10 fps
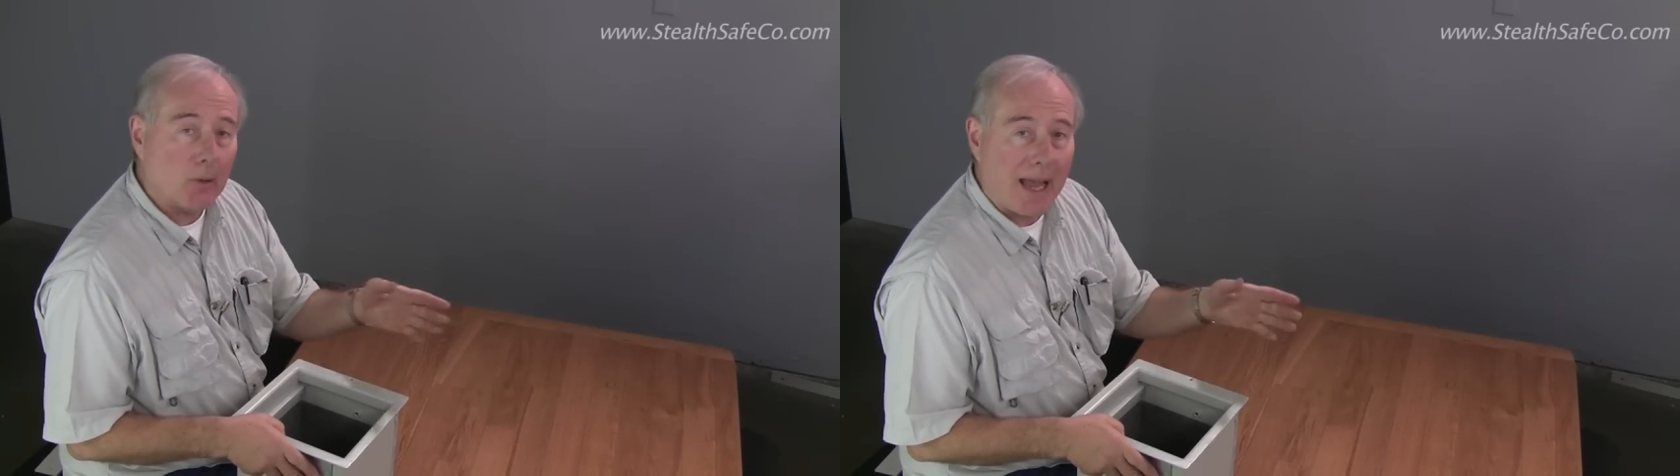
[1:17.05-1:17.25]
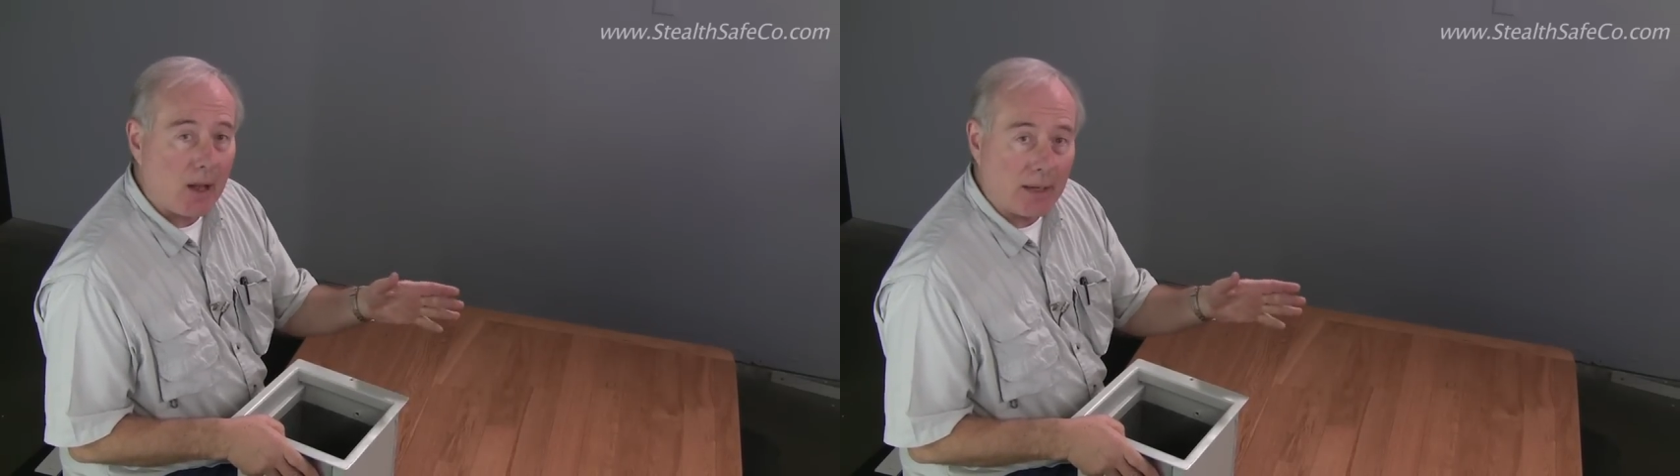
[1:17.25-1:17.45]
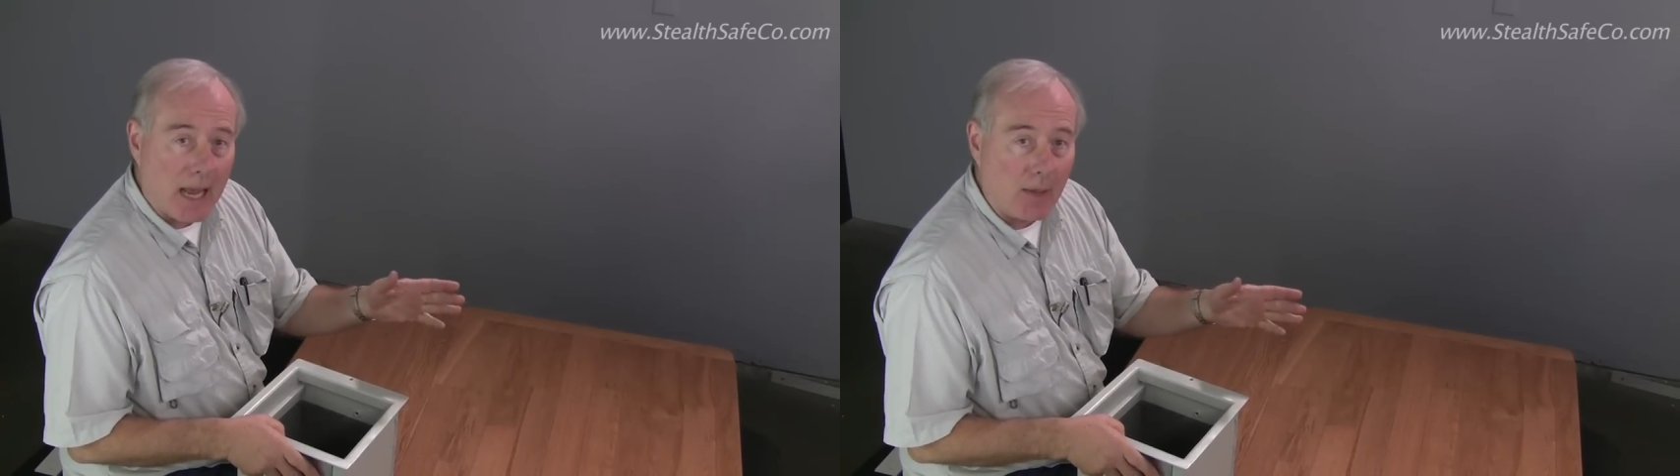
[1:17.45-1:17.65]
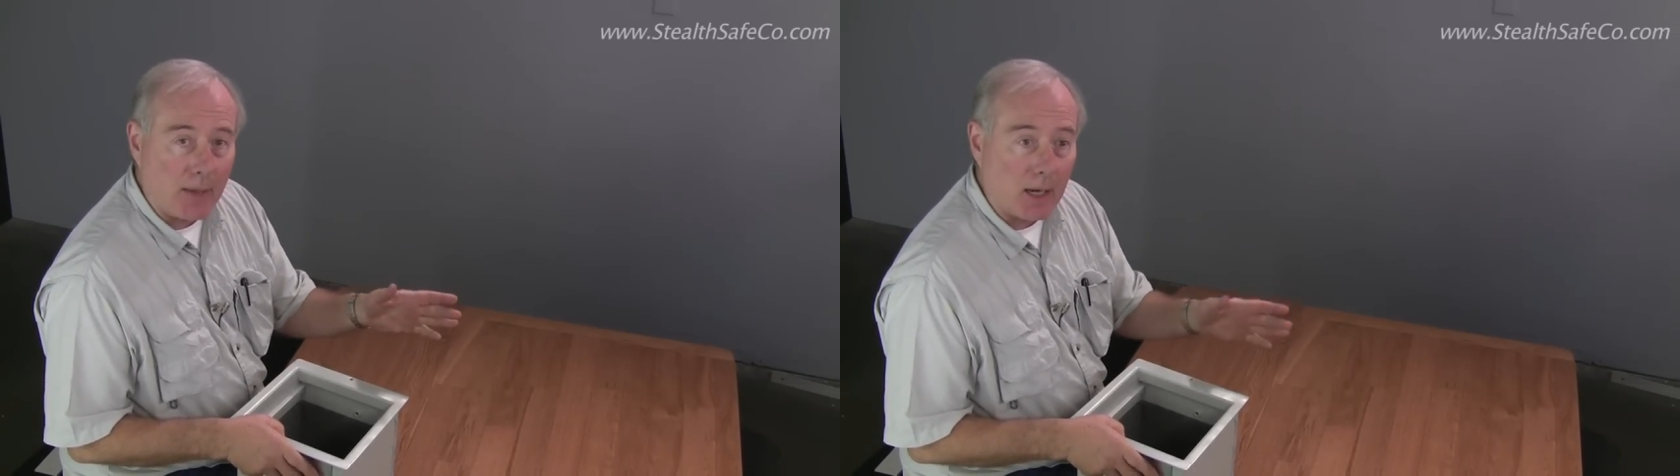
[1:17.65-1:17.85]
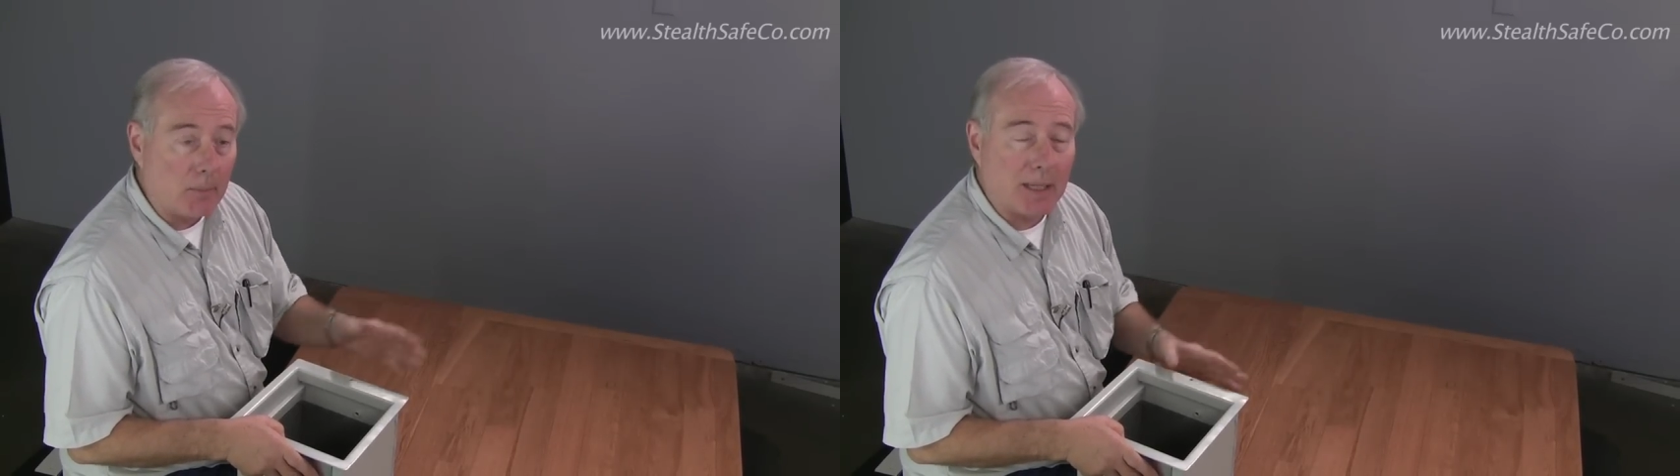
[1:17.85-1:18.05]
around down
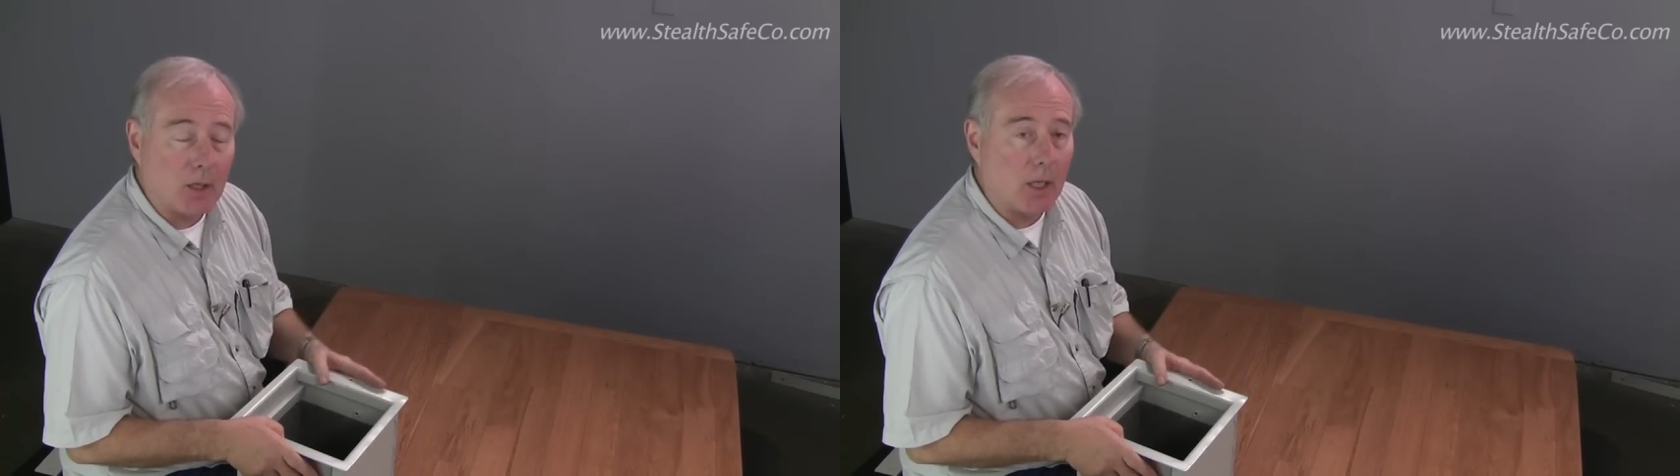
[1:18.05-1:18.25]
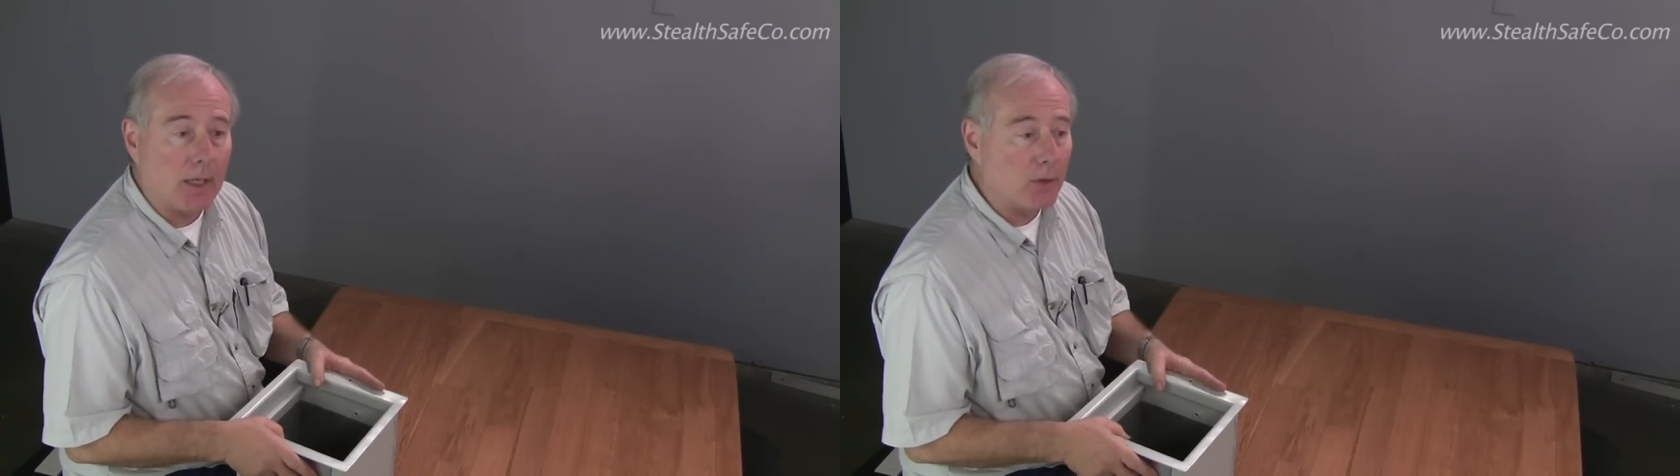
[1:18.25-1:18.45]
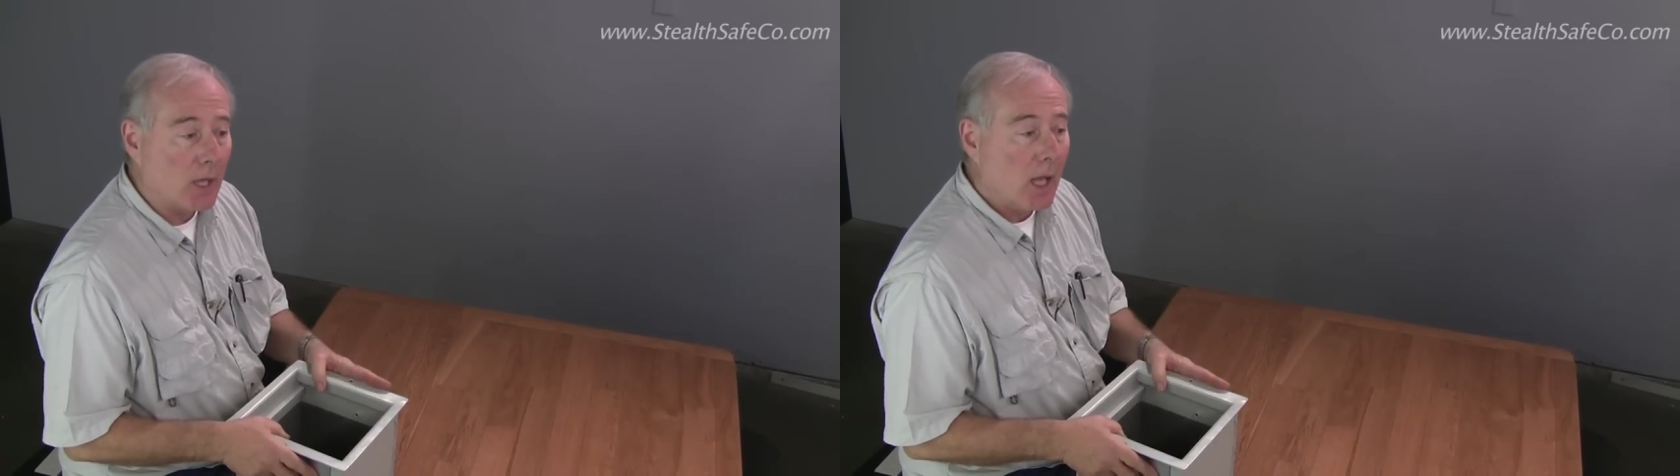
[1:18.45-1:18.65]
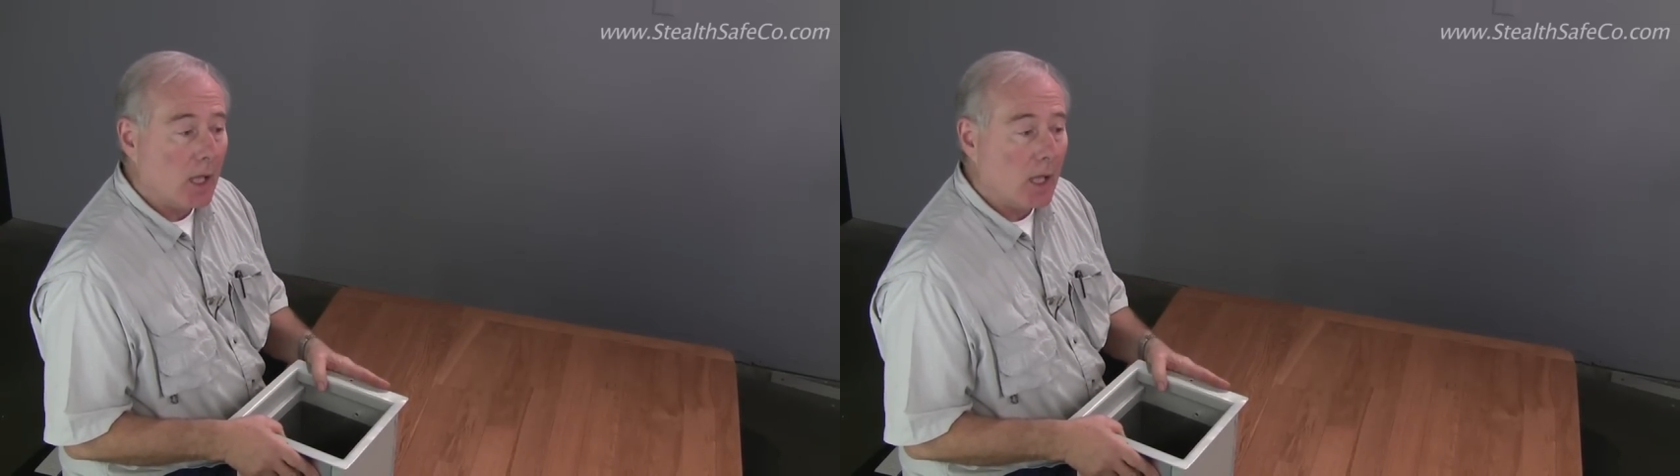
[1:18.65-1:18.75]
there, because